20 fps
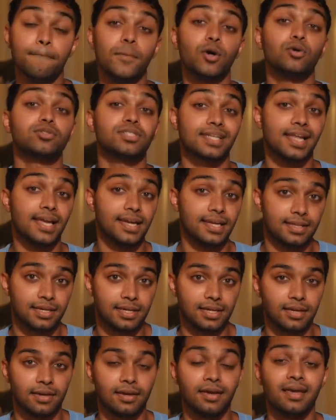Most
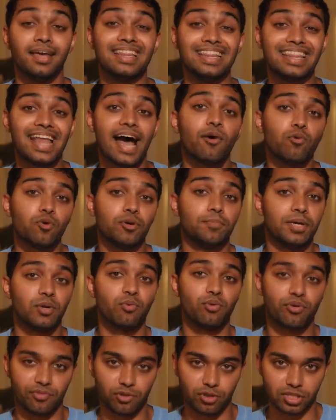likely, that would
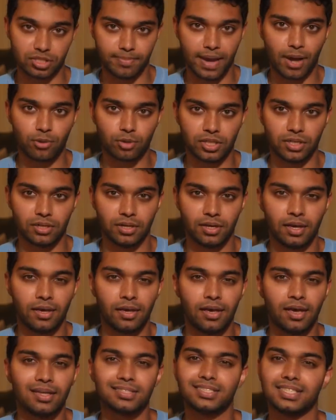be Reverse Mountain,
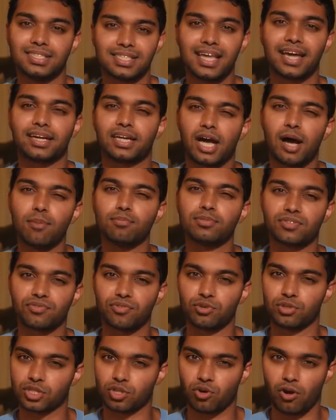since that comes
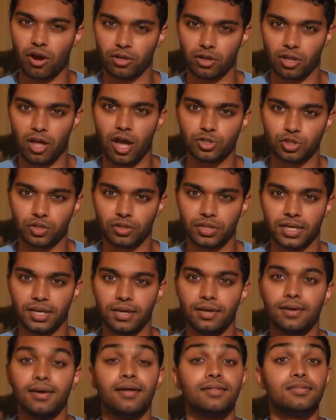first chronologically.